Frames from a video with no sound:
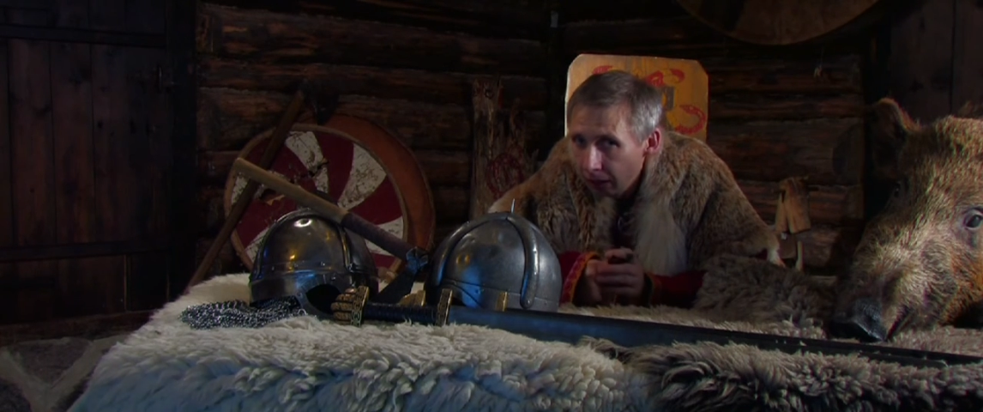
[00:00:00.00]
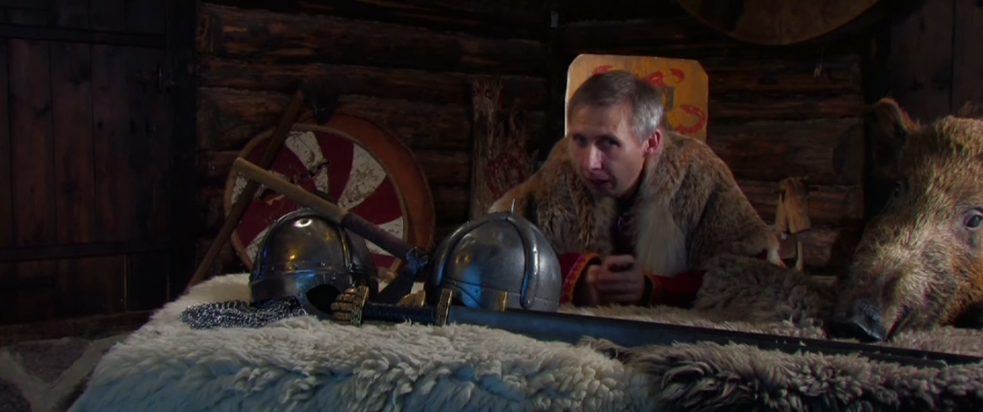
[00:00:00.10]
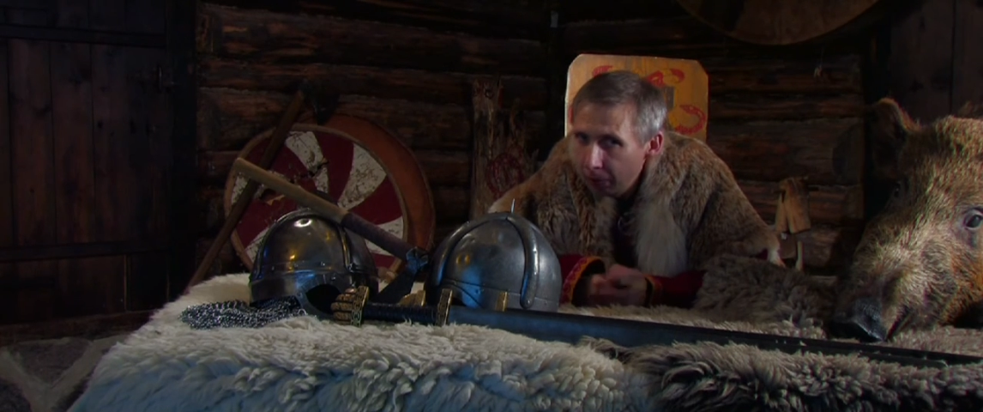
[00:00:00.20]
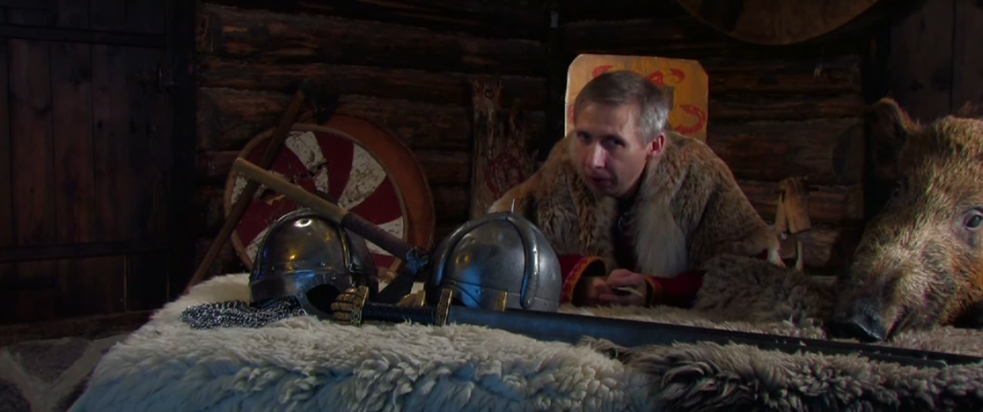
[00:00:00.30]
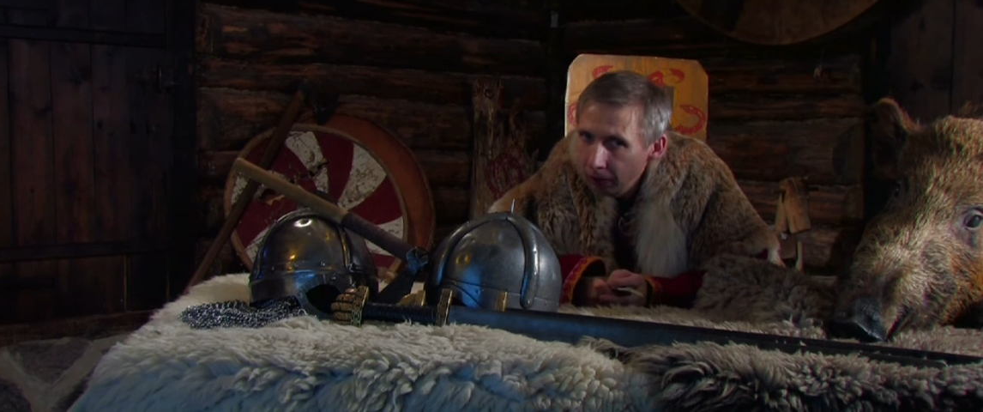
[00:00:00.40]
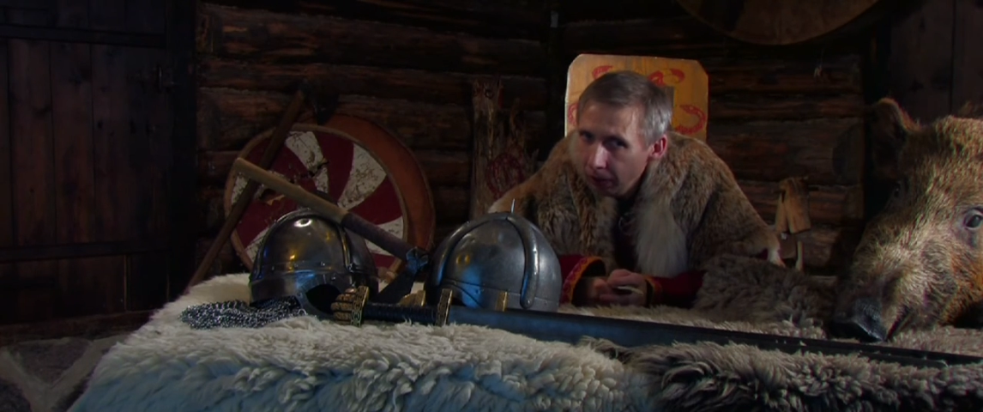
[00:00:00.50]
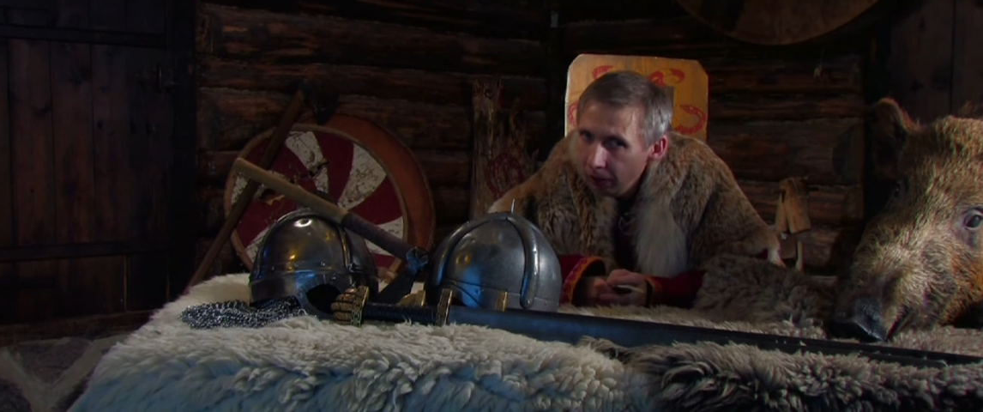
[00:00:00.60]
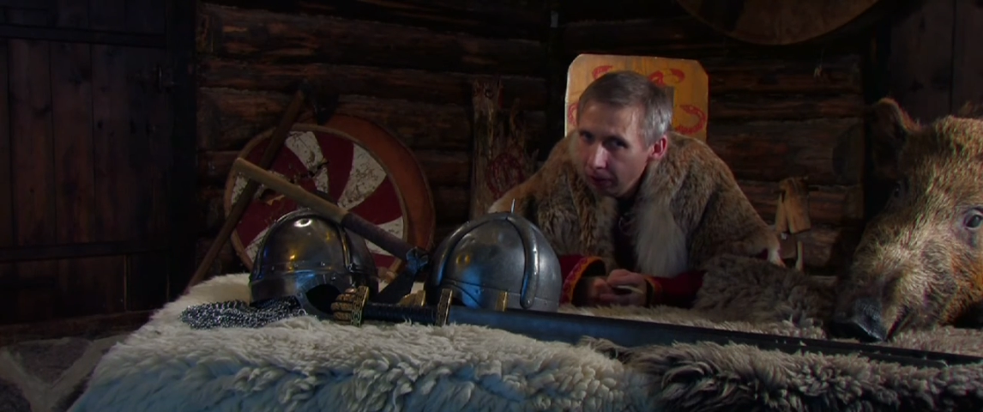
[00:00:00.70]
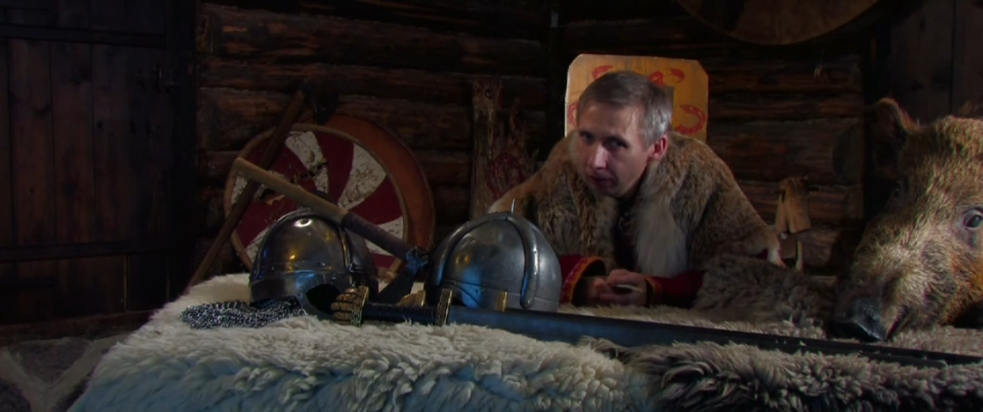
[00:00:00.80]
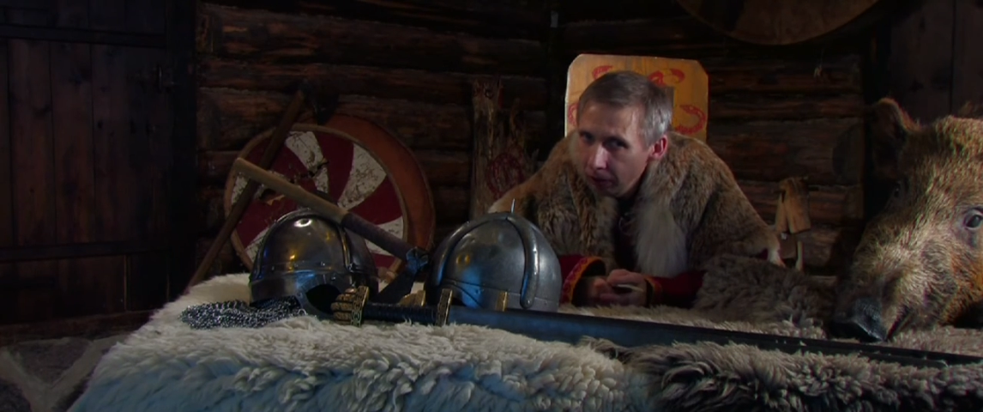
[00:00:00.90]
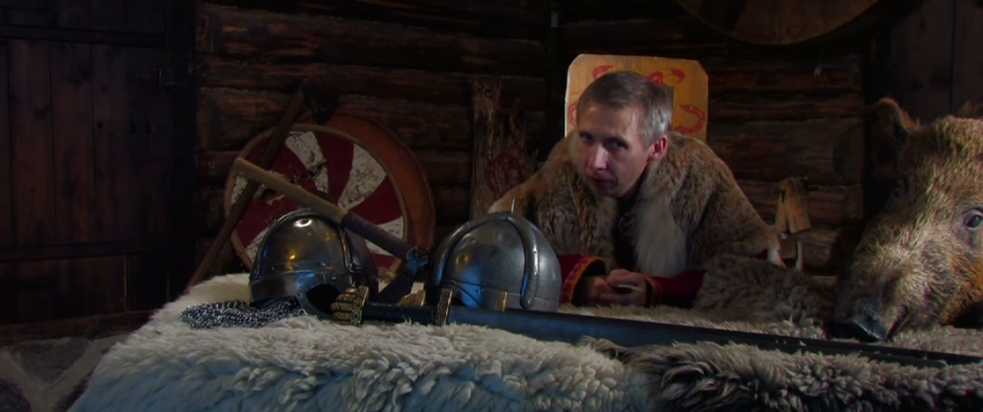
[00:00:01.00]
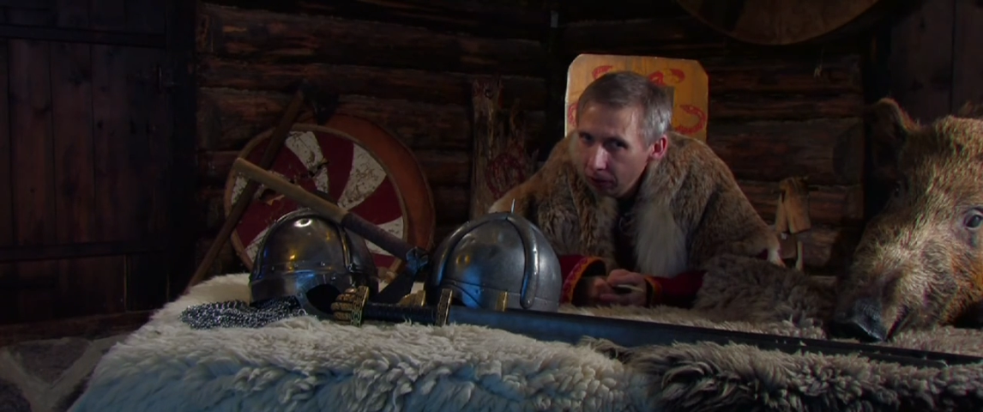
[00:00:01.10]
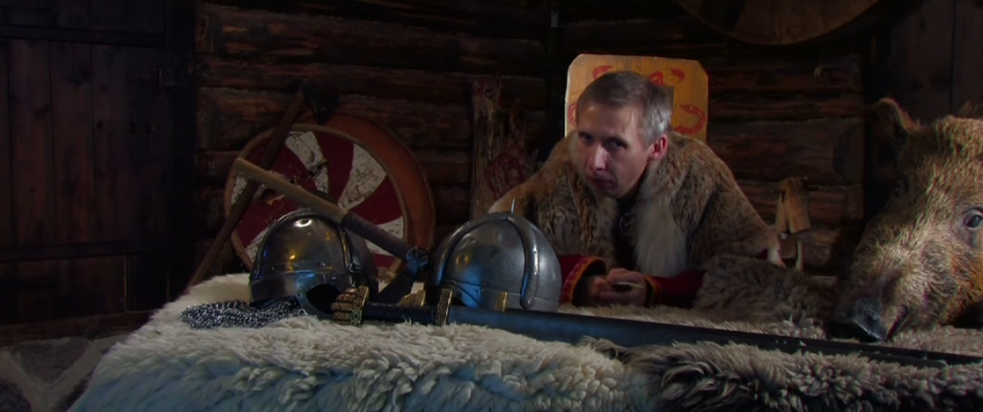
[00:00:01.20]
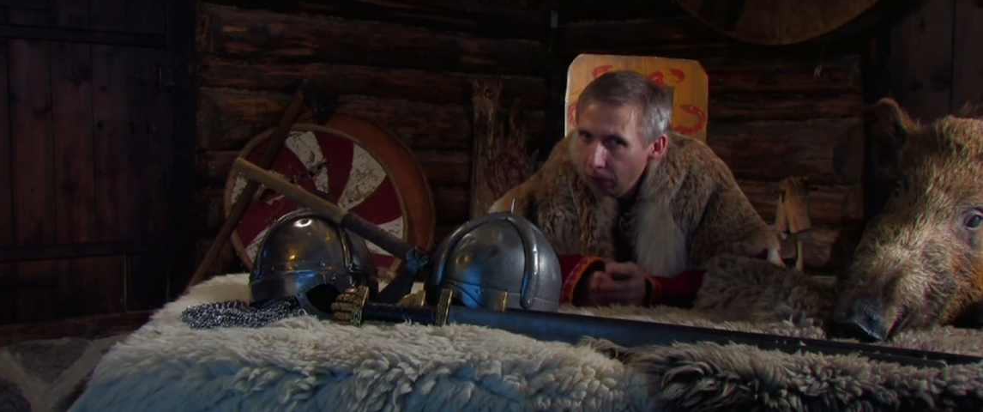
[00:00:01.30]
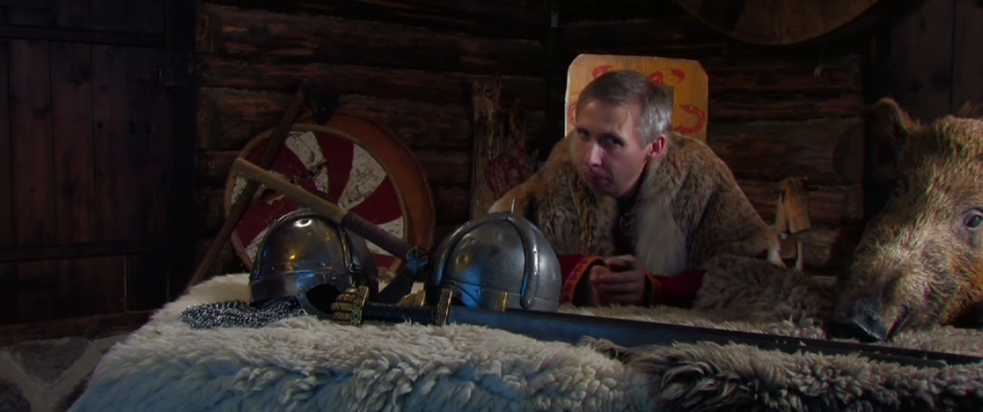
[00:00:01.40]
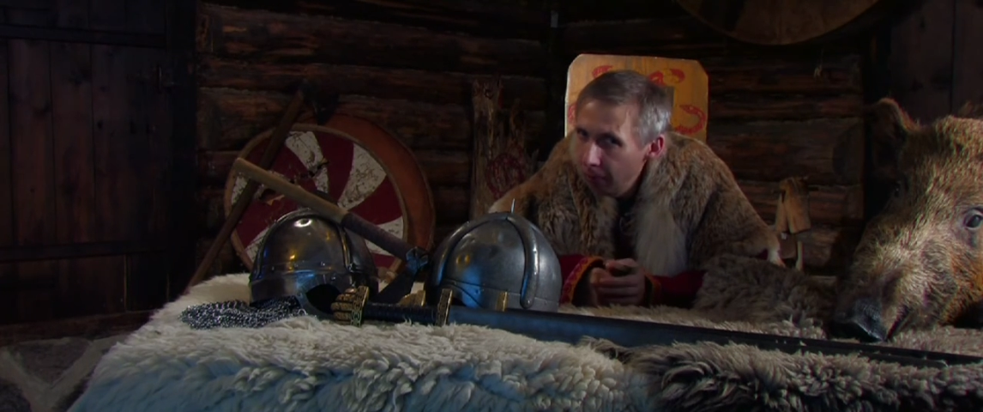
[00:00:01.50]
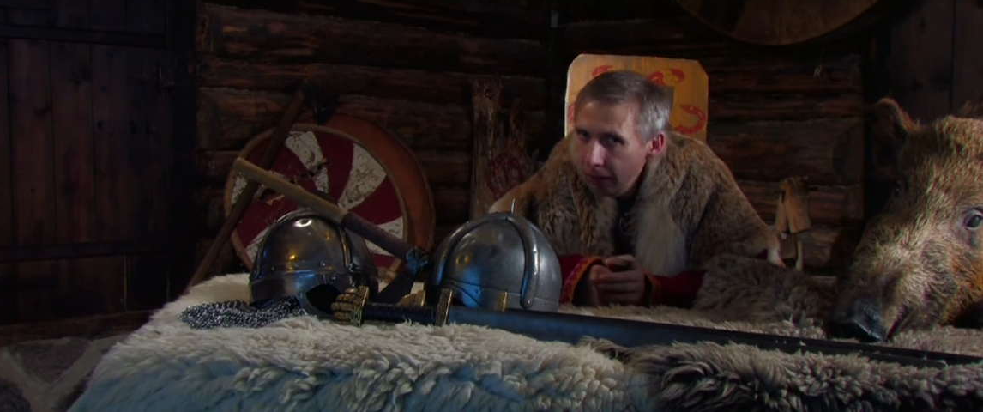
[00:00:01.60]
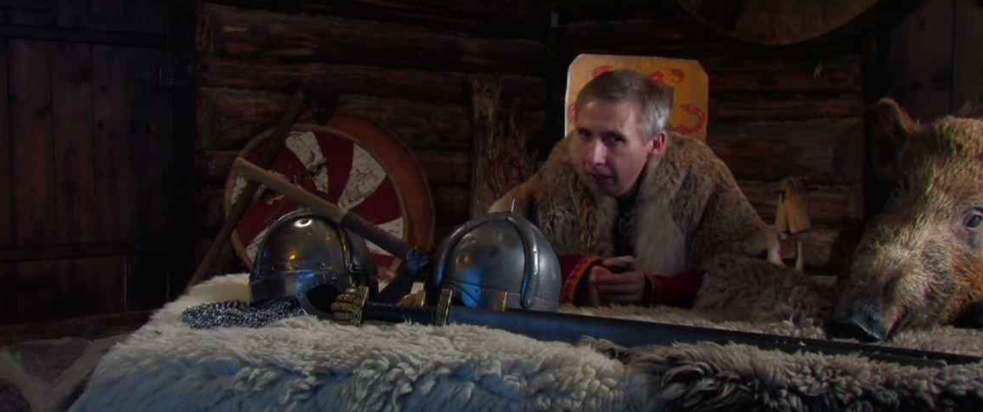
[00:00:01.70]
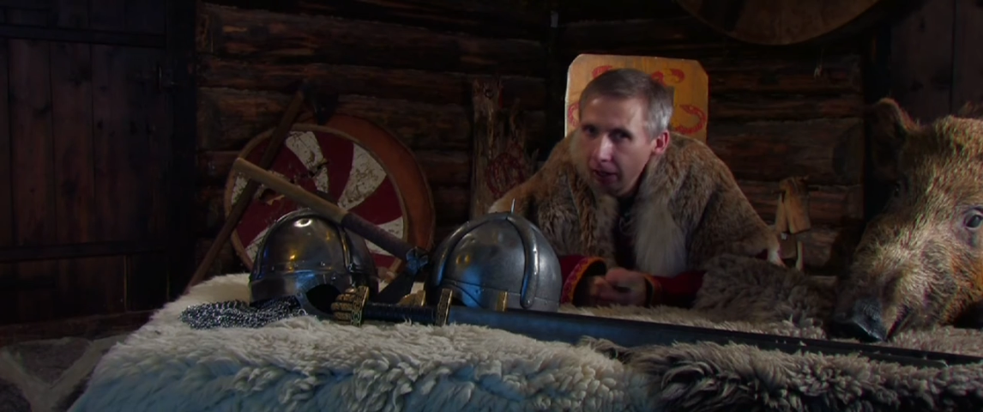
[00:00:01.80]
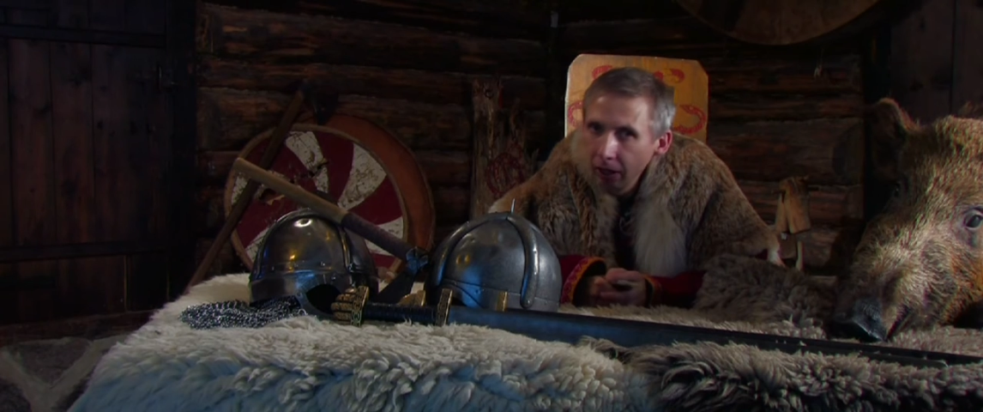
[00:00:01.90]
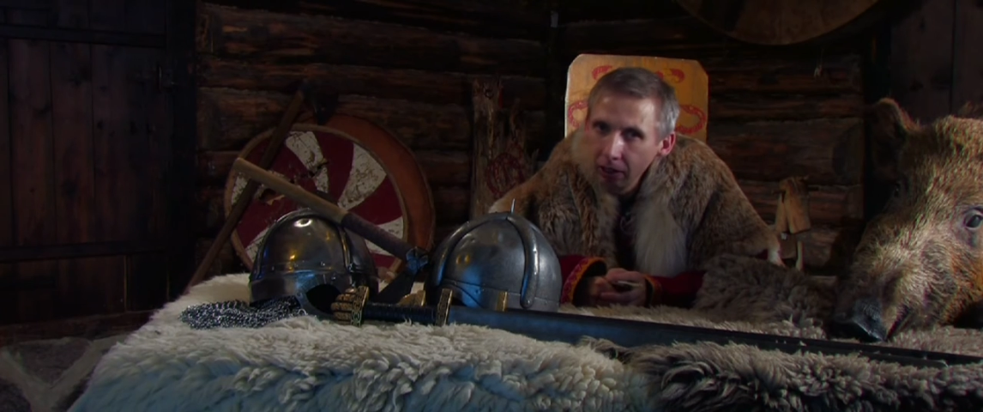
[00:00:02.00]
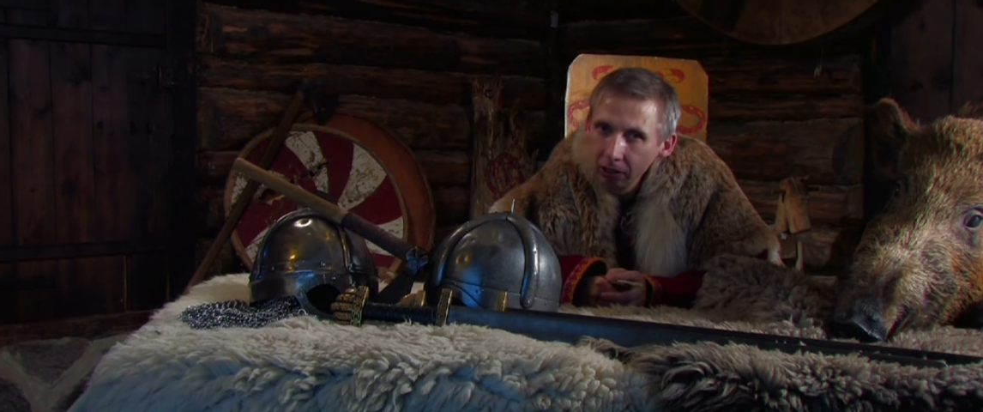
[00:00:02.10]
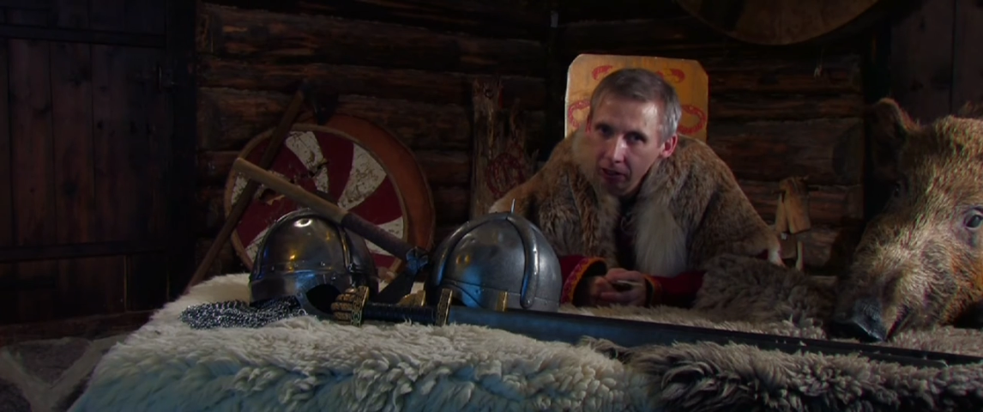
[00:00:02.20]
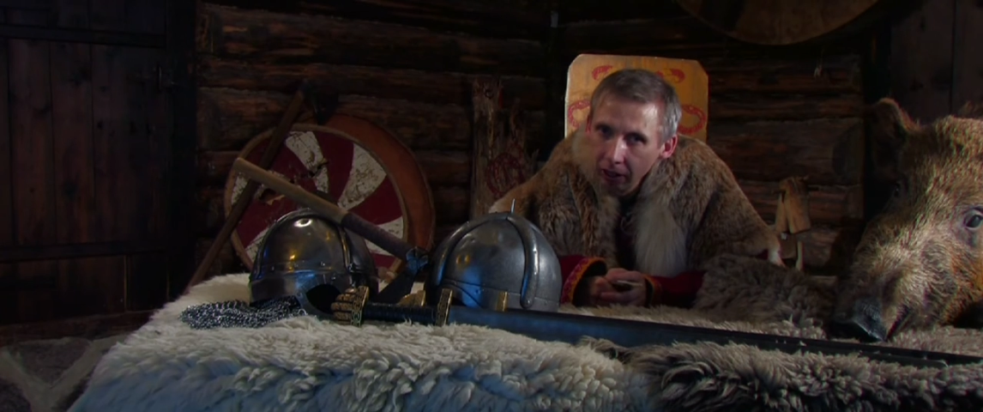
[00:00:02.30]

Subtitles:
I've been working on this for many years,